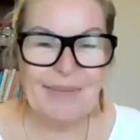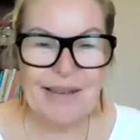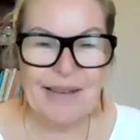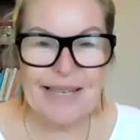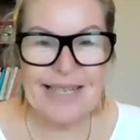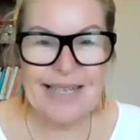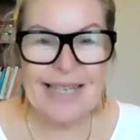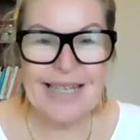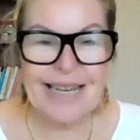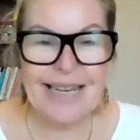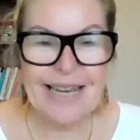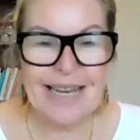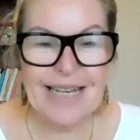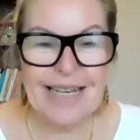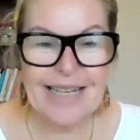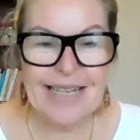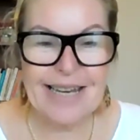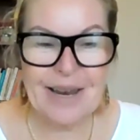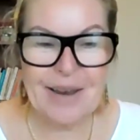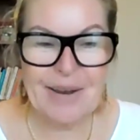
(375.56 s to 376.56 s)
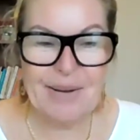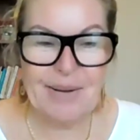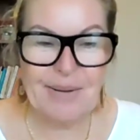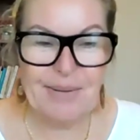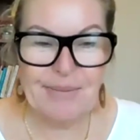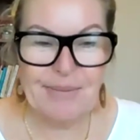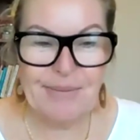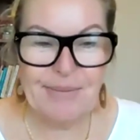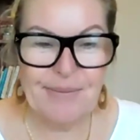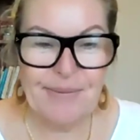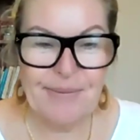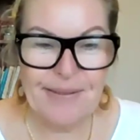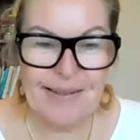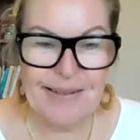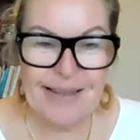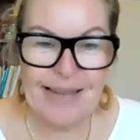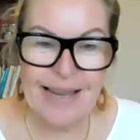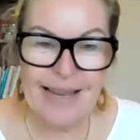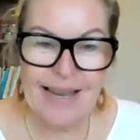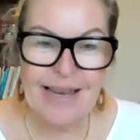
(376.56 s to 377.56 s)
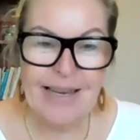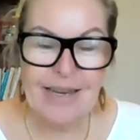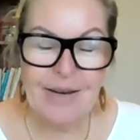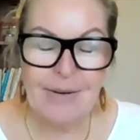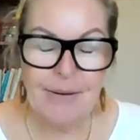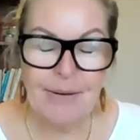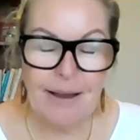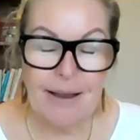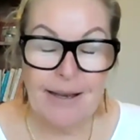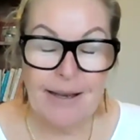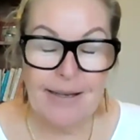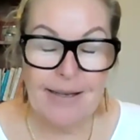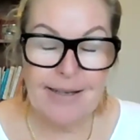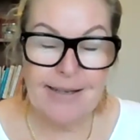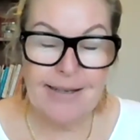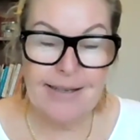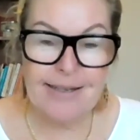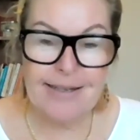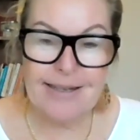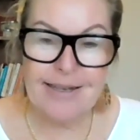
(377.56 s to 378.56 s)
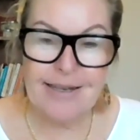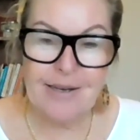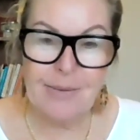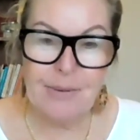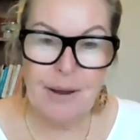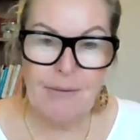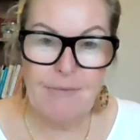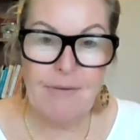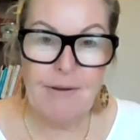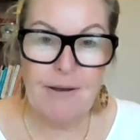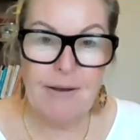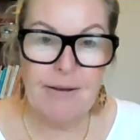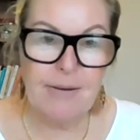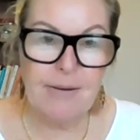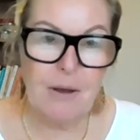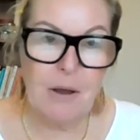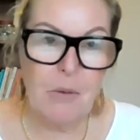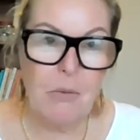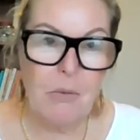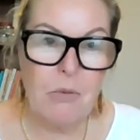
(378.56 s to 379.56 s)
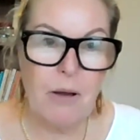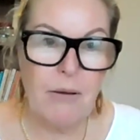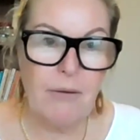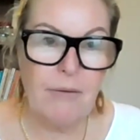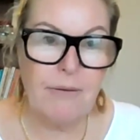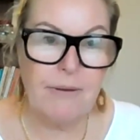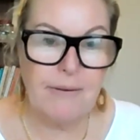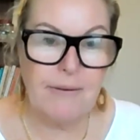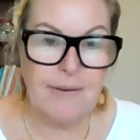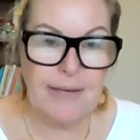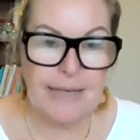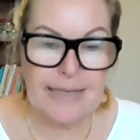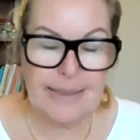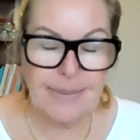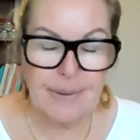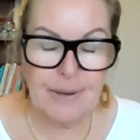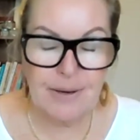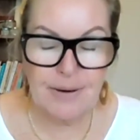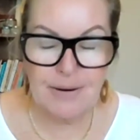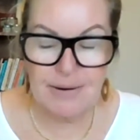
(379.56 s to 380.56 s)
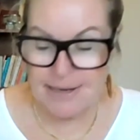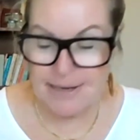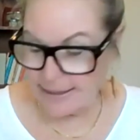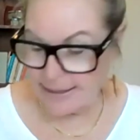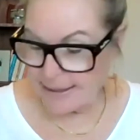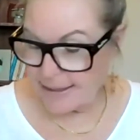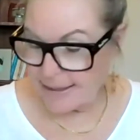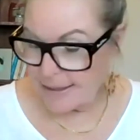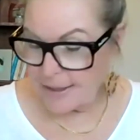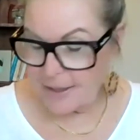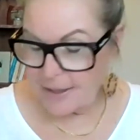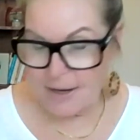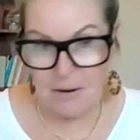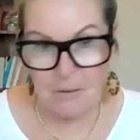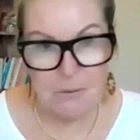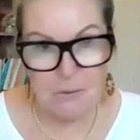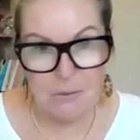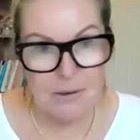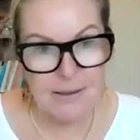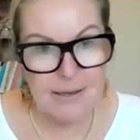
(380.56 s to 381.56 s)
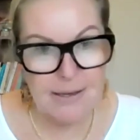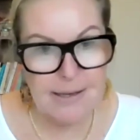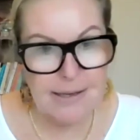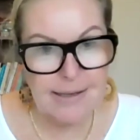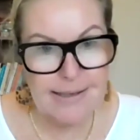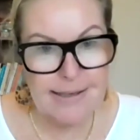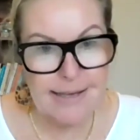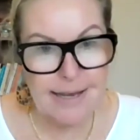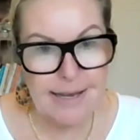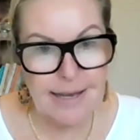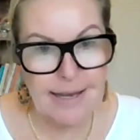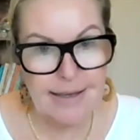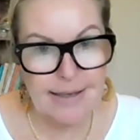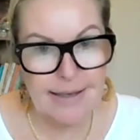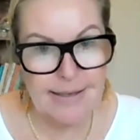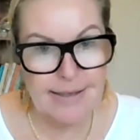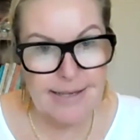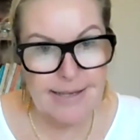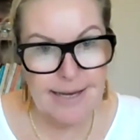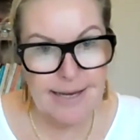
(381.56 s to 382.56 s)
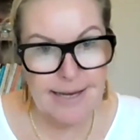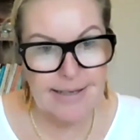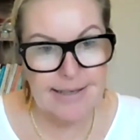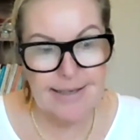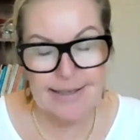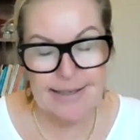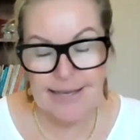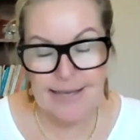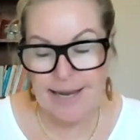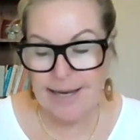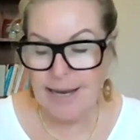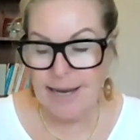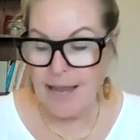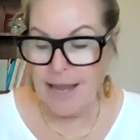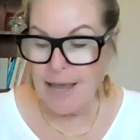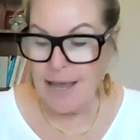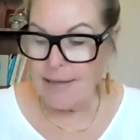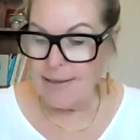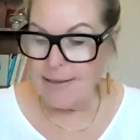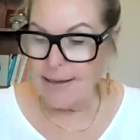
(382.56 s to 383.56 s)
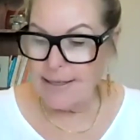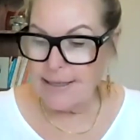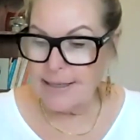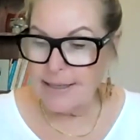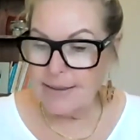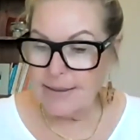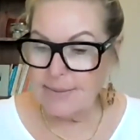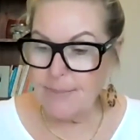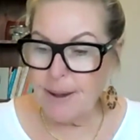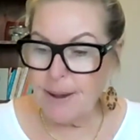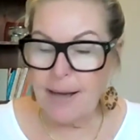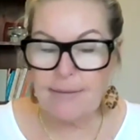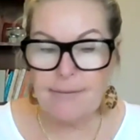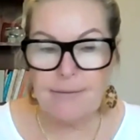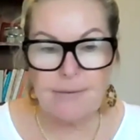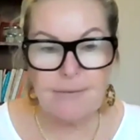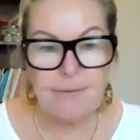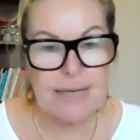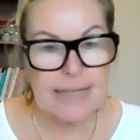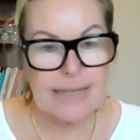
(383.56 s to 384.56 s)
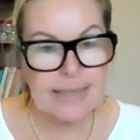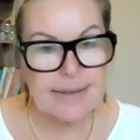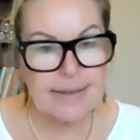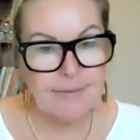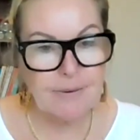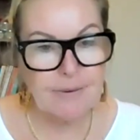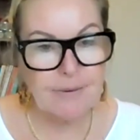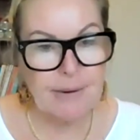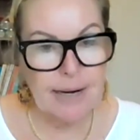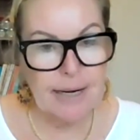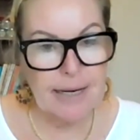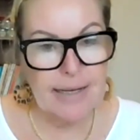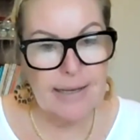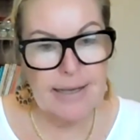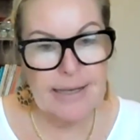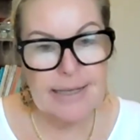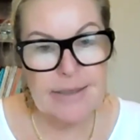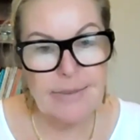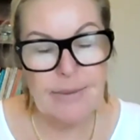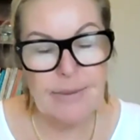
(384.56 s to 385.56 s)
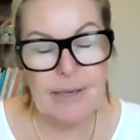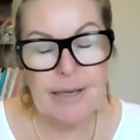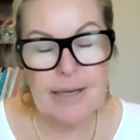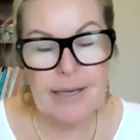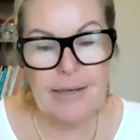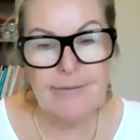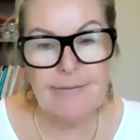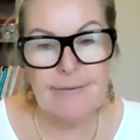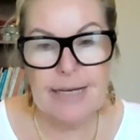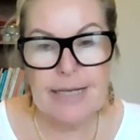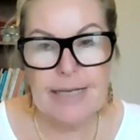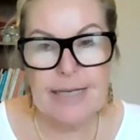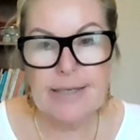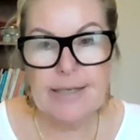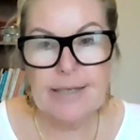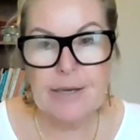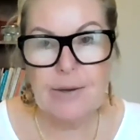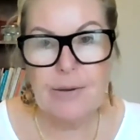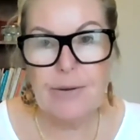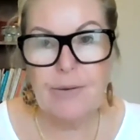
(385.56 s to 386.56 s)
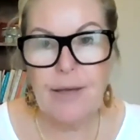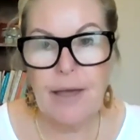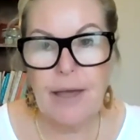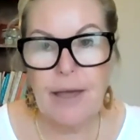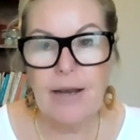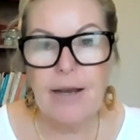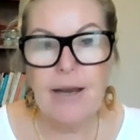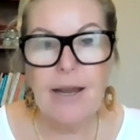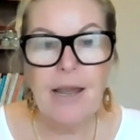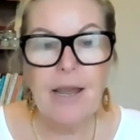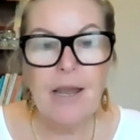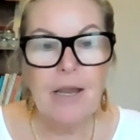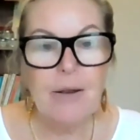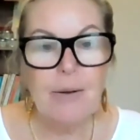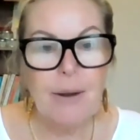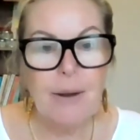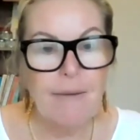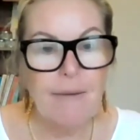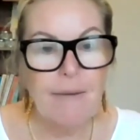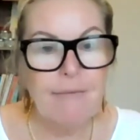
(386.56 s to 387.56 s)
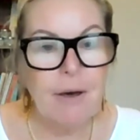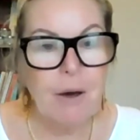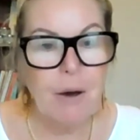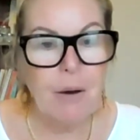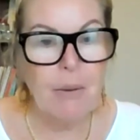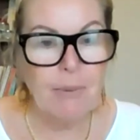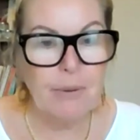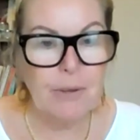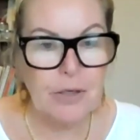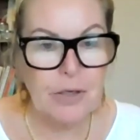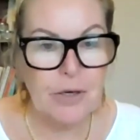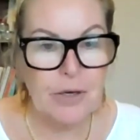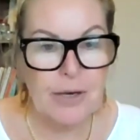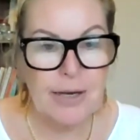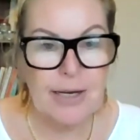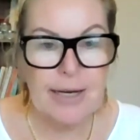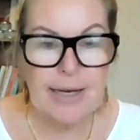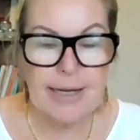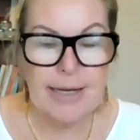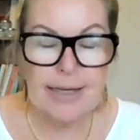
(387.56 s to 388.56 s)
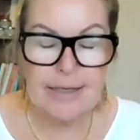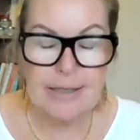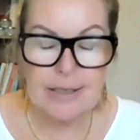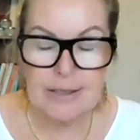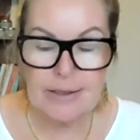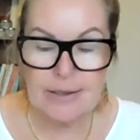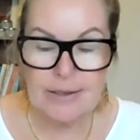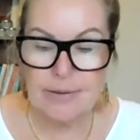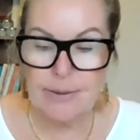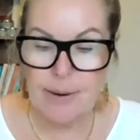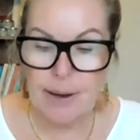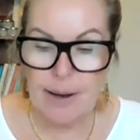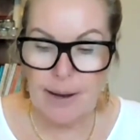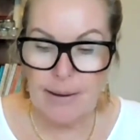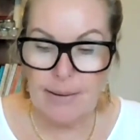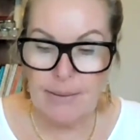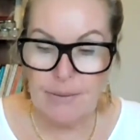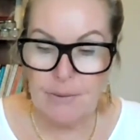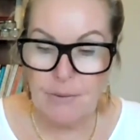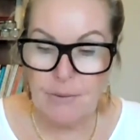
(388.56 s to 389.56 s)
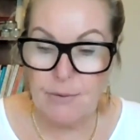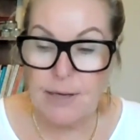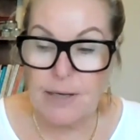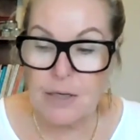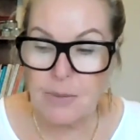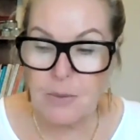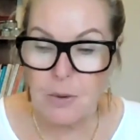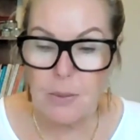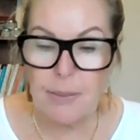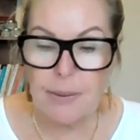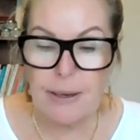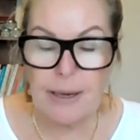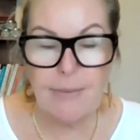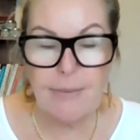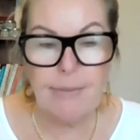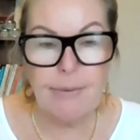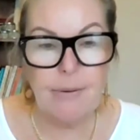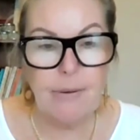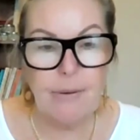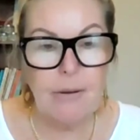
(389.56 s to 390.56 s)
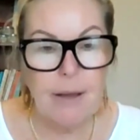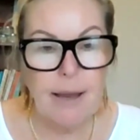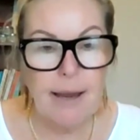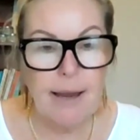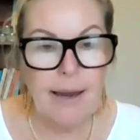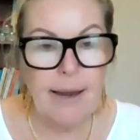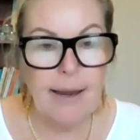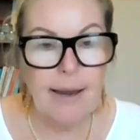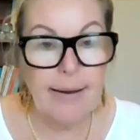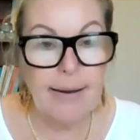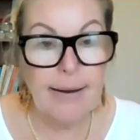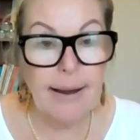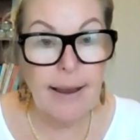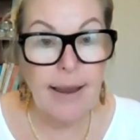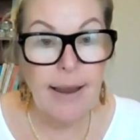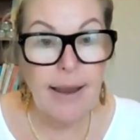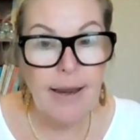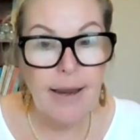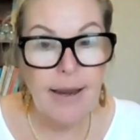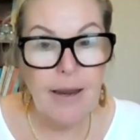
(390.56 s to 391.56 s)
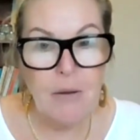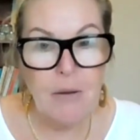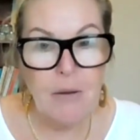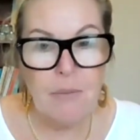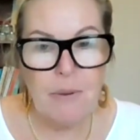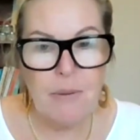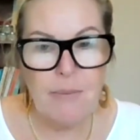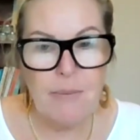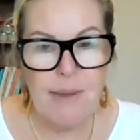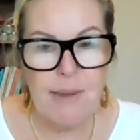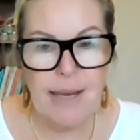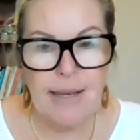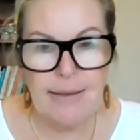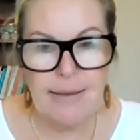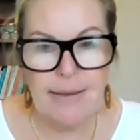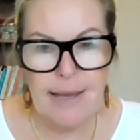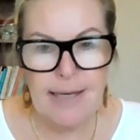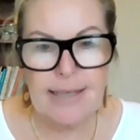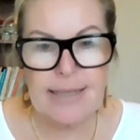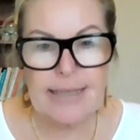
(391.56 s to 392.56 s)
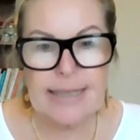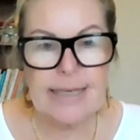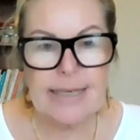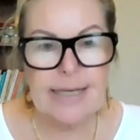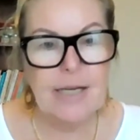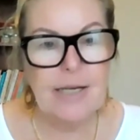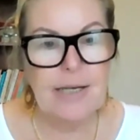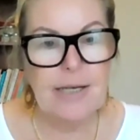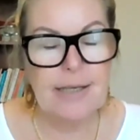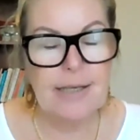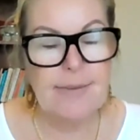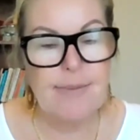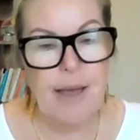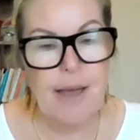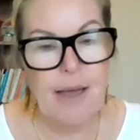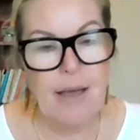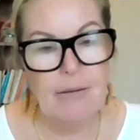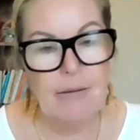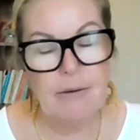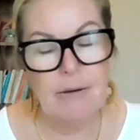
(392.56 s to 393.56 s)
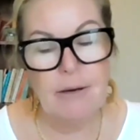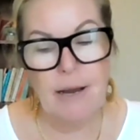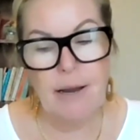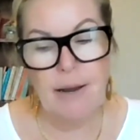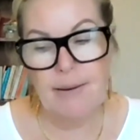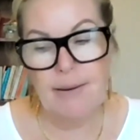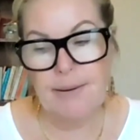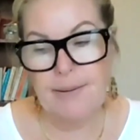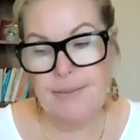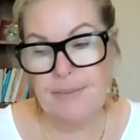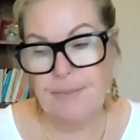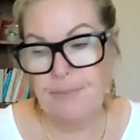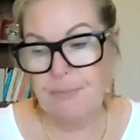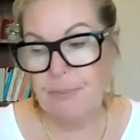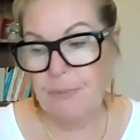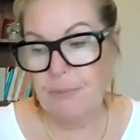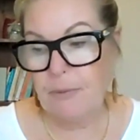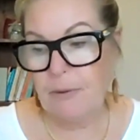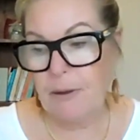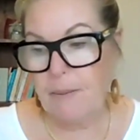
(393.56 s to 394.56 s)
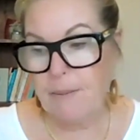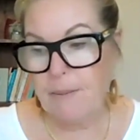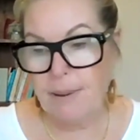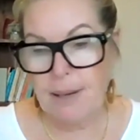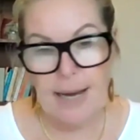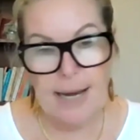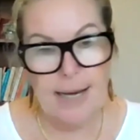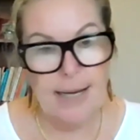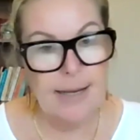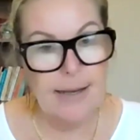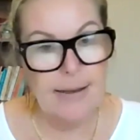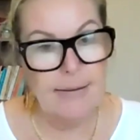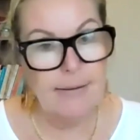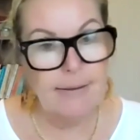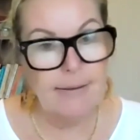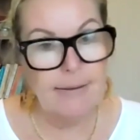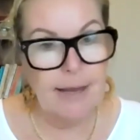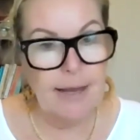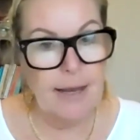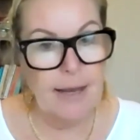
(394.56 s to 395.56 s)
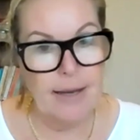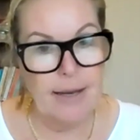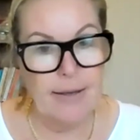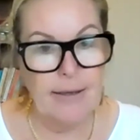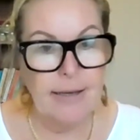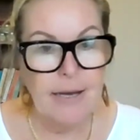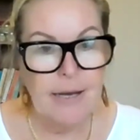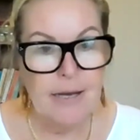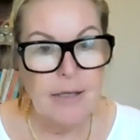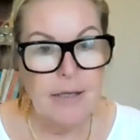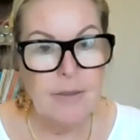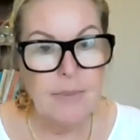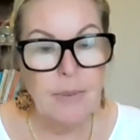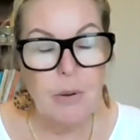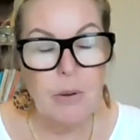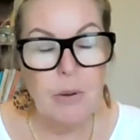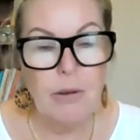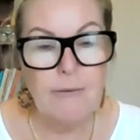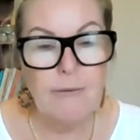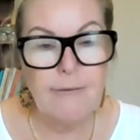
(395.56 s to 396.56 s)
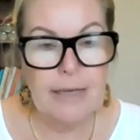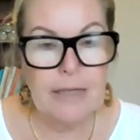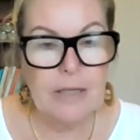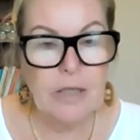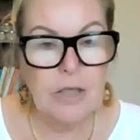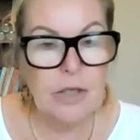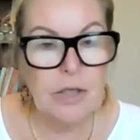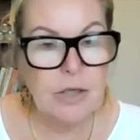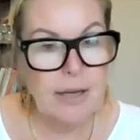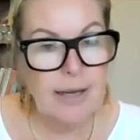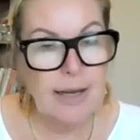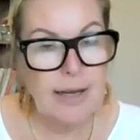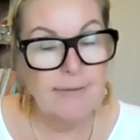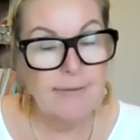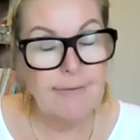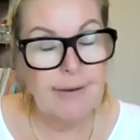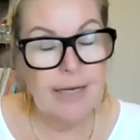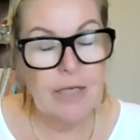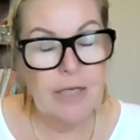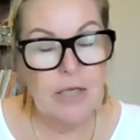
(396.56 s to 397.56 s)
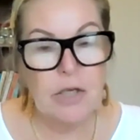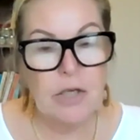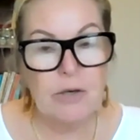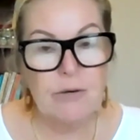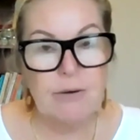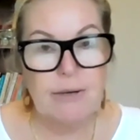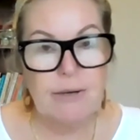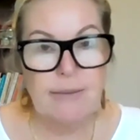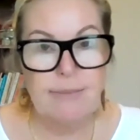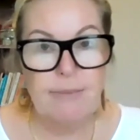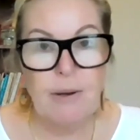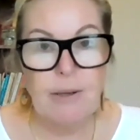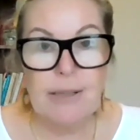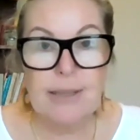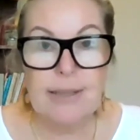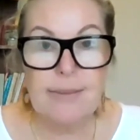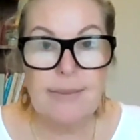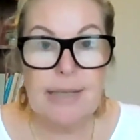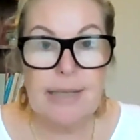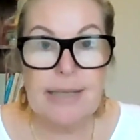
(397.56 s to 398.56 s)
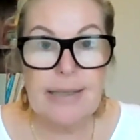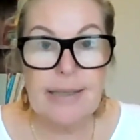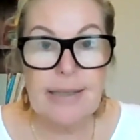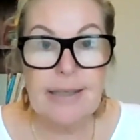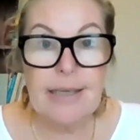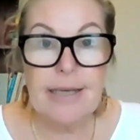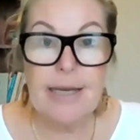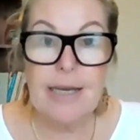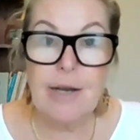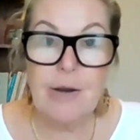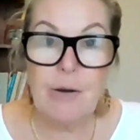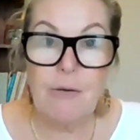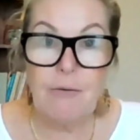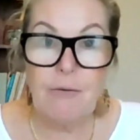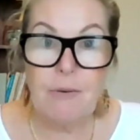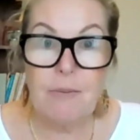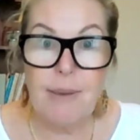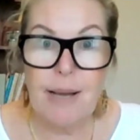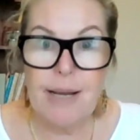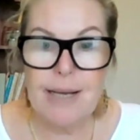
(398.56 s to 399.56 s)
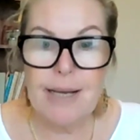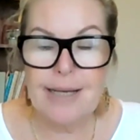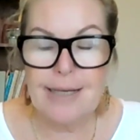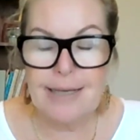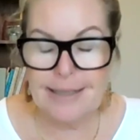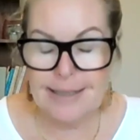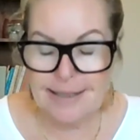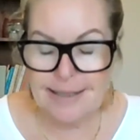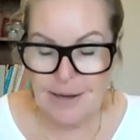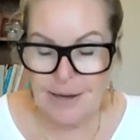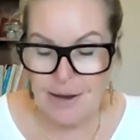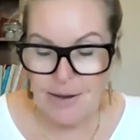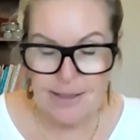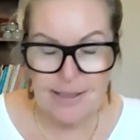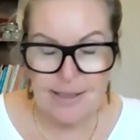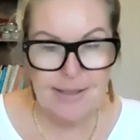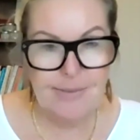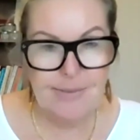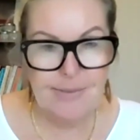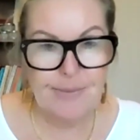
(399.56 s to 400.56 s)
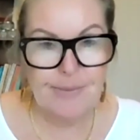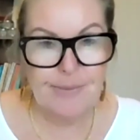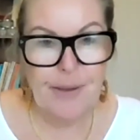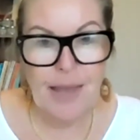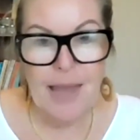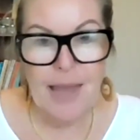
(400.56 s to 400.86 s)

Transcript: much, Dinesh. You have a wealth of experience to share with us. And as you say, this is part of the reason for running these weekly events, so that you have the opportunity to reach more people and help them make their decisions about planning their Nepal adventure and possibly ticking off a bucket list item.